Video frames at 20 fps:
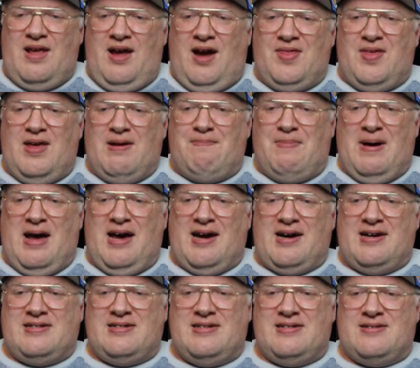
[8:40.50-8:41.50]
I think
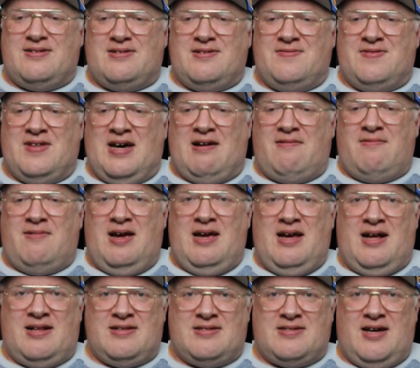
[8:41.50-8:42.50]
back to sort of that
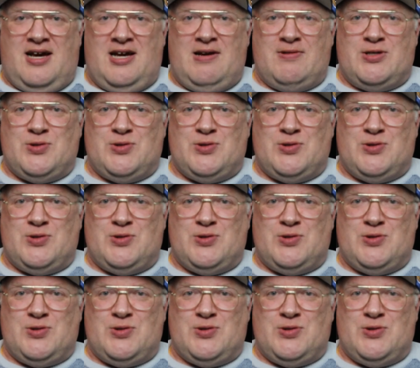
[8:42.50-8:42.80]
Real side